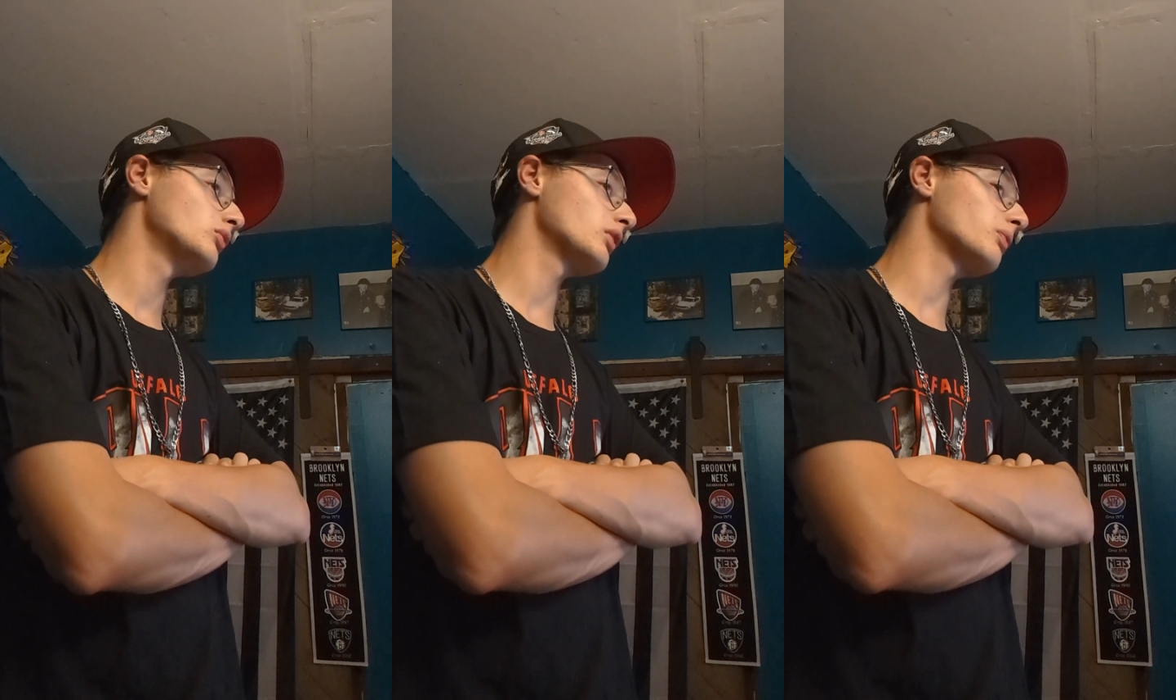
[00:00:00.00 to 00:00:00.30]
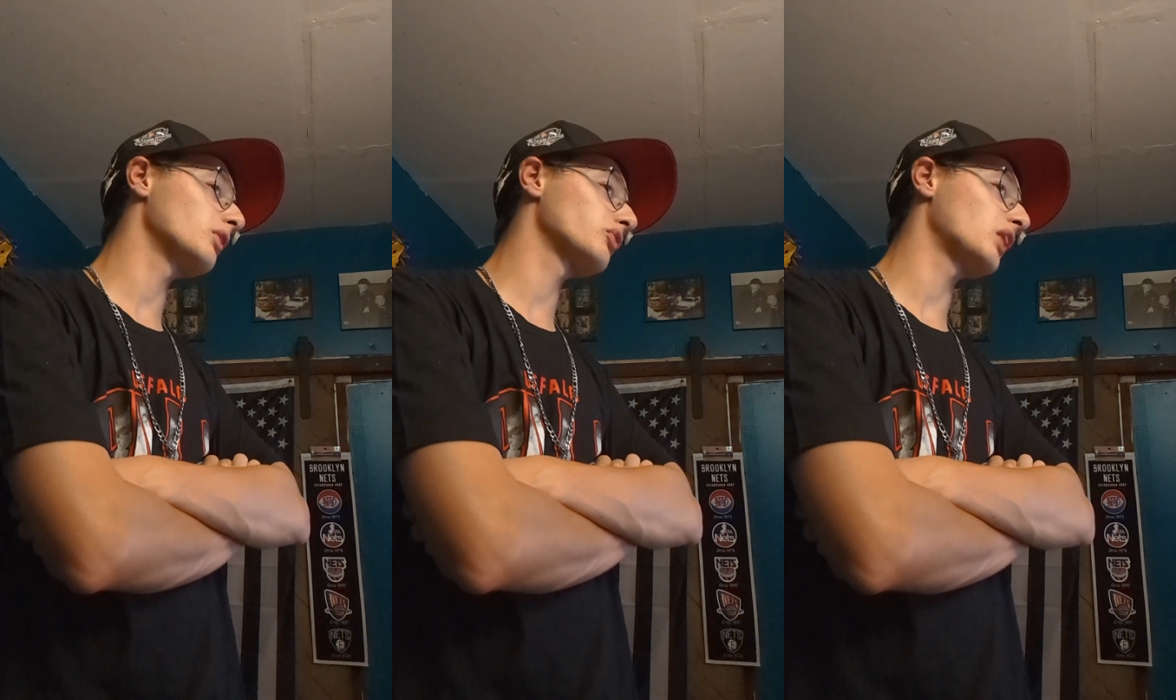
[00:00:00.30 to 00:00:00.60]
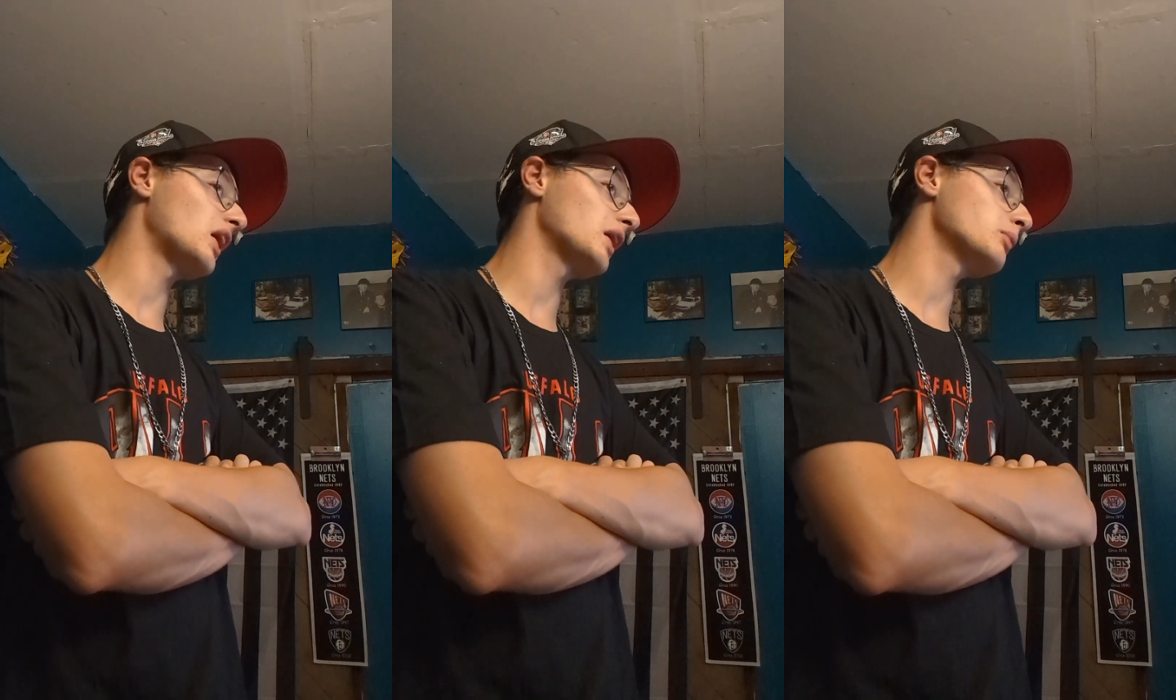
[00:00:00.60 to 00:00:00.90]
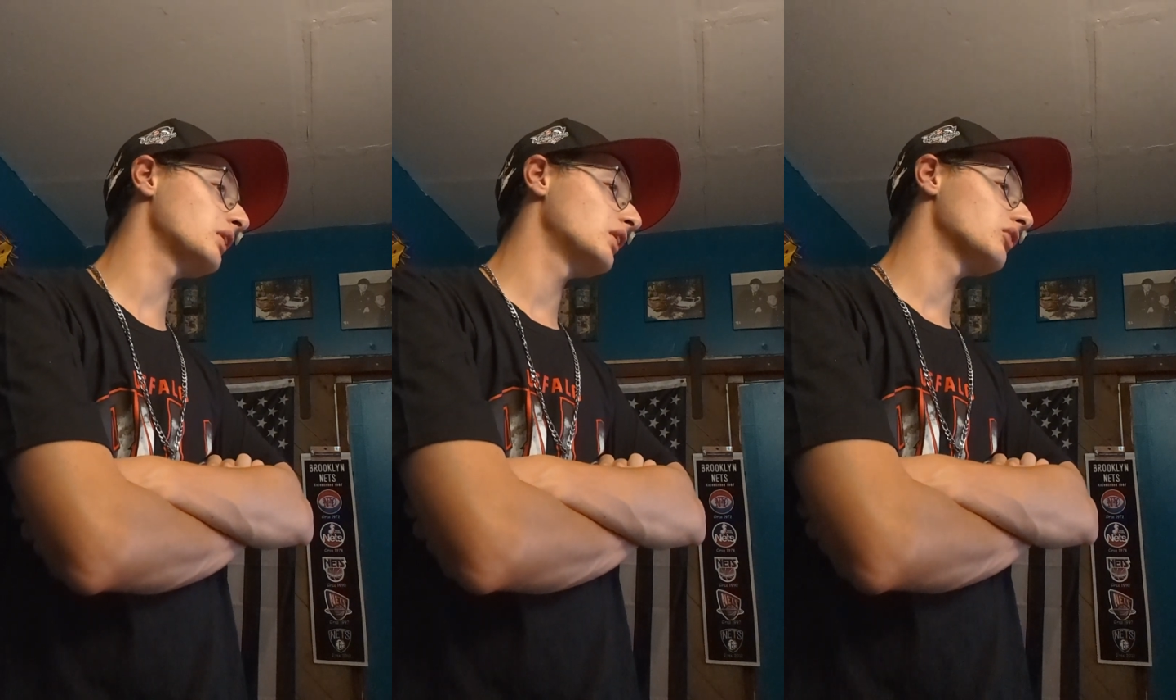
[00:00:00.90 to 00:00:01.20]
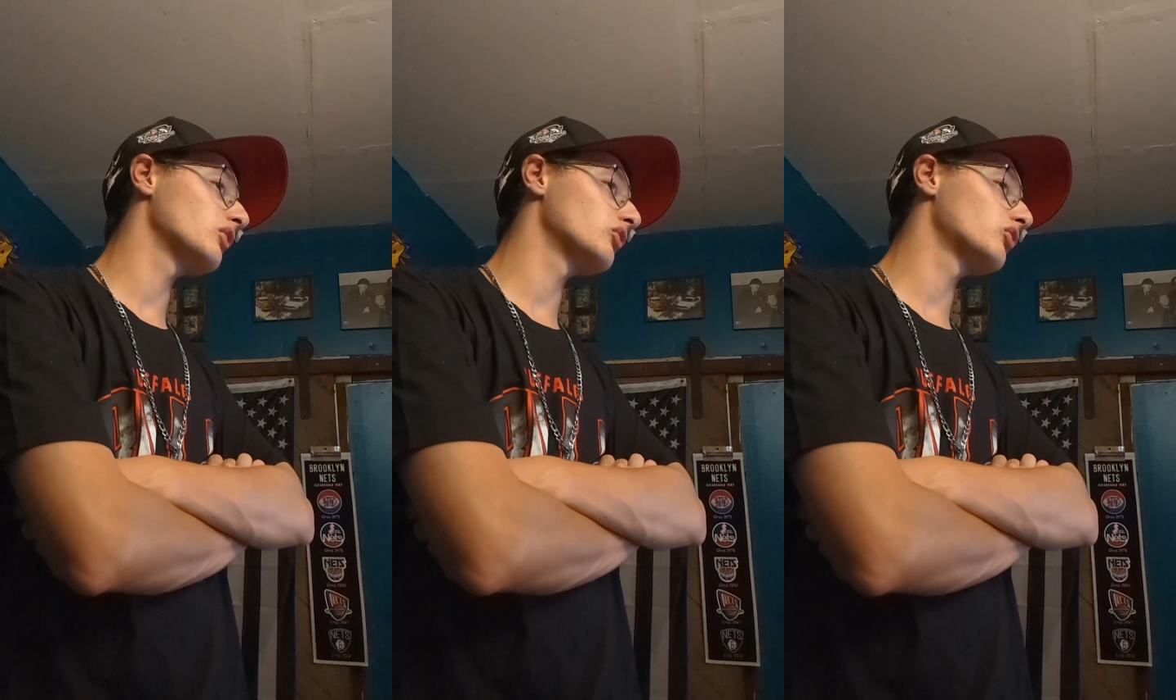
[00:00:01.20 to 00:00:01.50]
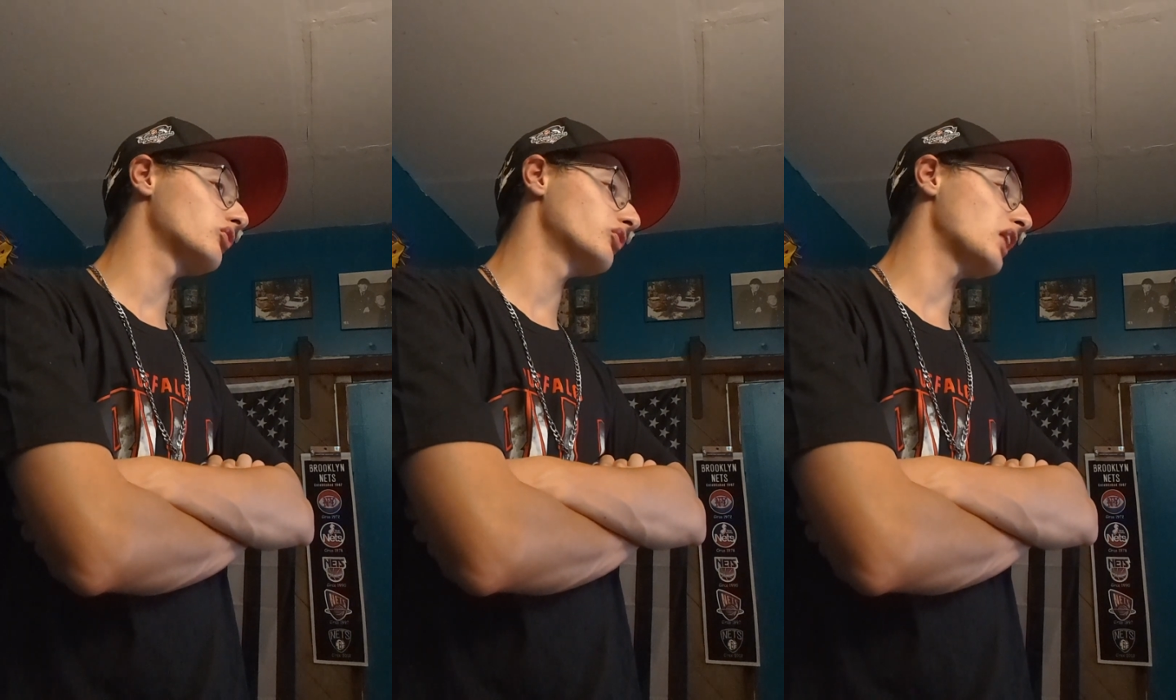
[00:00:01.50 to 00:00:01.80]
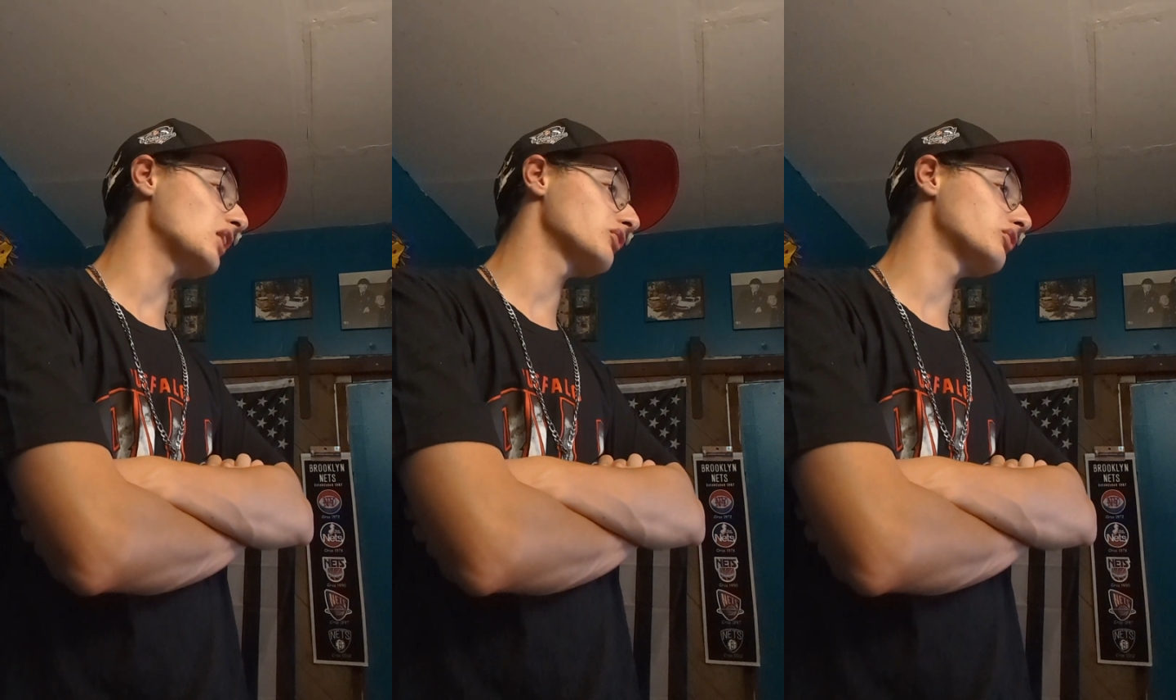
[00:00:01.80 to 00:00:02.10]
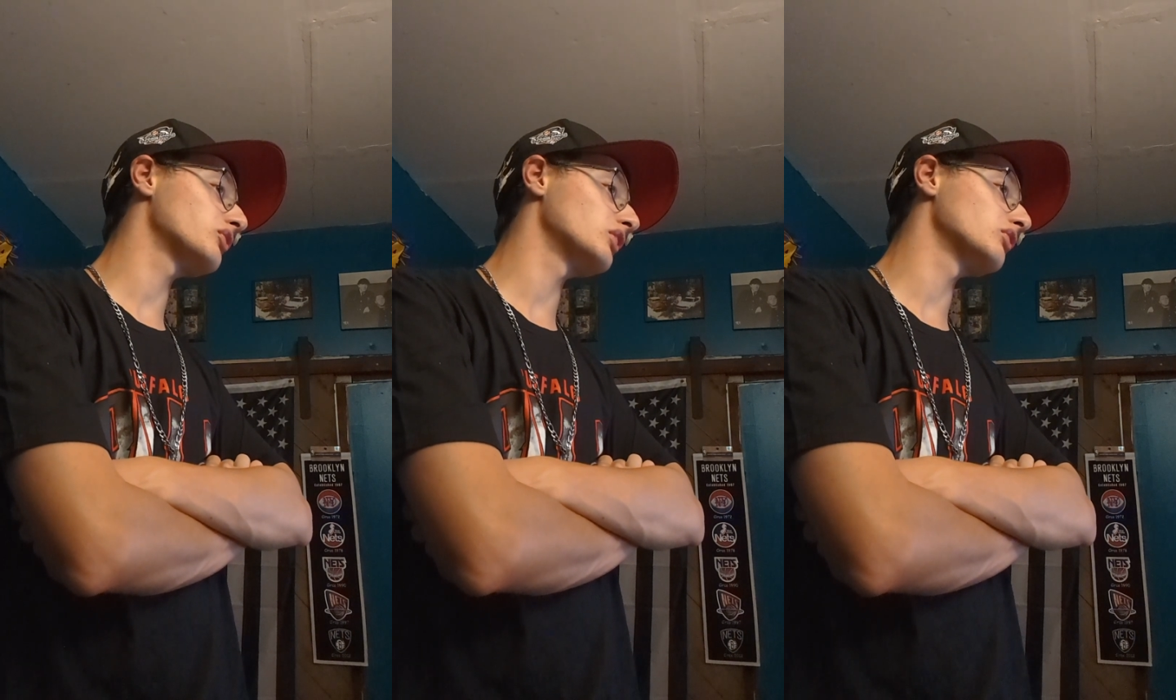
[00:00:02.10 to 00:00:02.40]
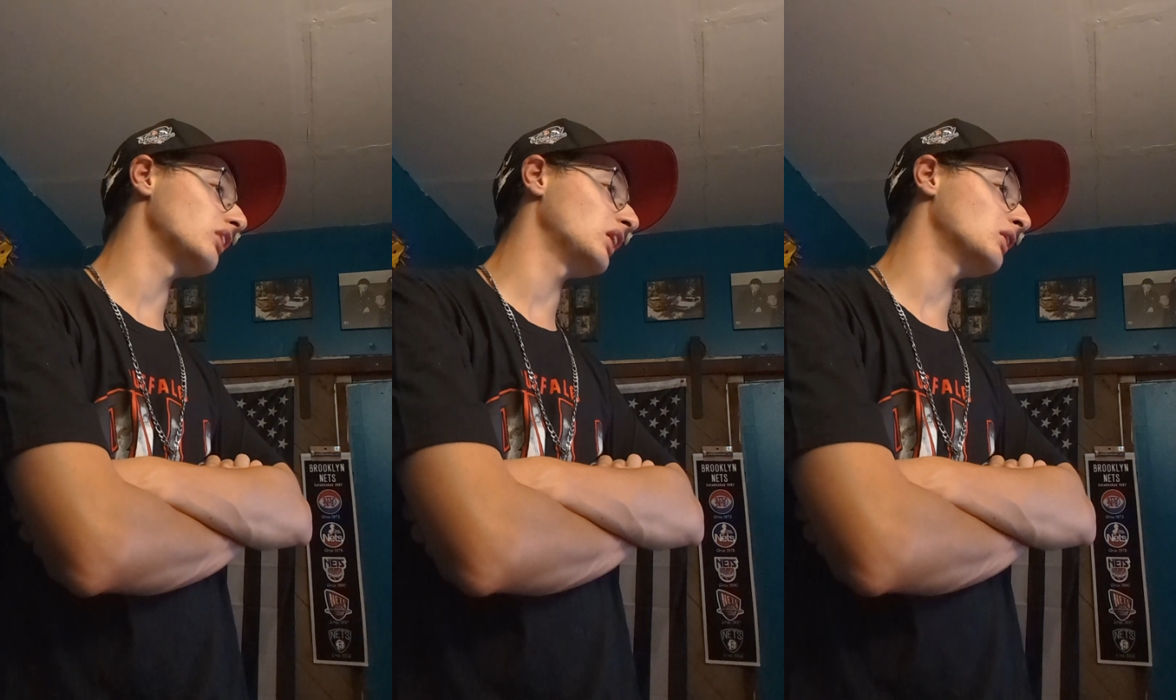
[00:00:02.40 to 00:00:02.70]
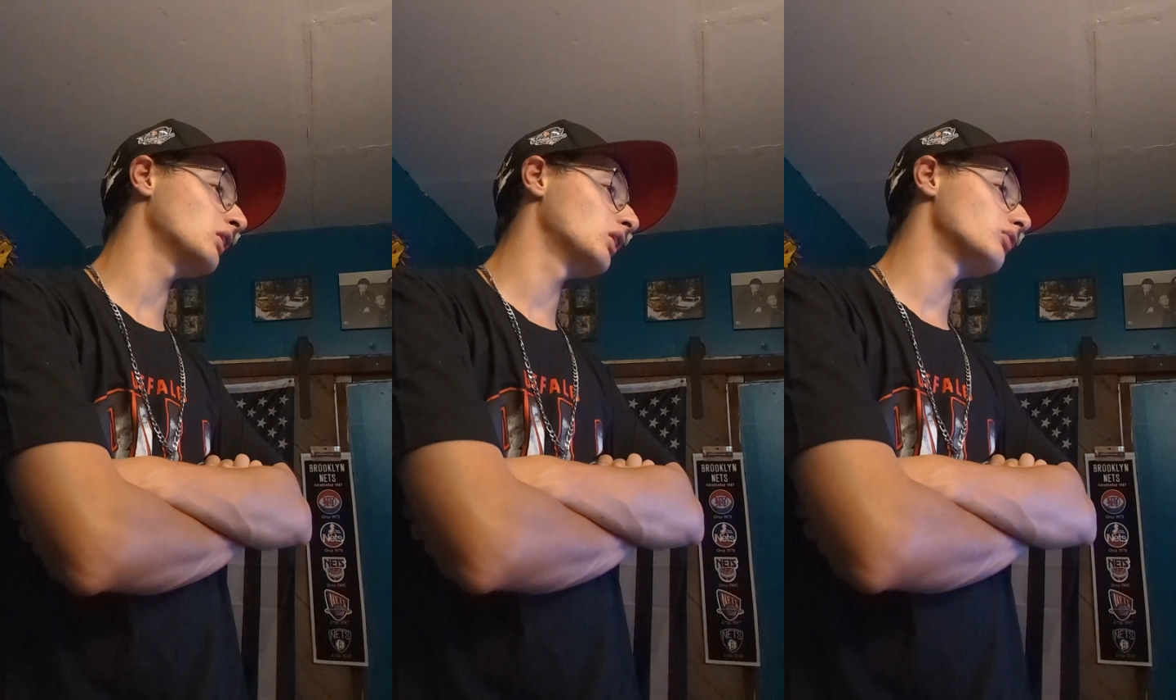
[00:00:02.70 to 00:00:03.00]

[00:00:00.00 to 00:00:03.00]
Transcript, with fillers: for the first time since 2013.